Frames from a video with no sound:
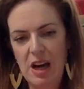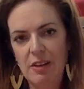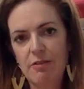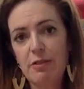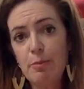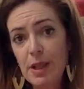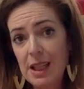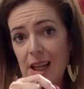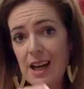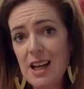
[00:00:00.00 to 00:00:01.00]

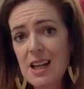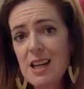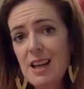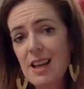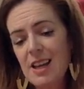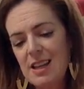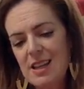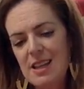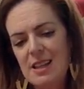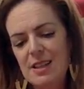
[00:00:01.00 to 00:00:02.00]
unfamiliar,
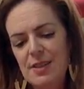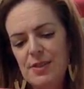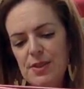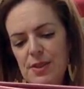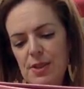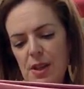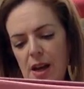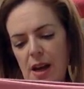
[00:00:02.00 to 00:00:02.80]
is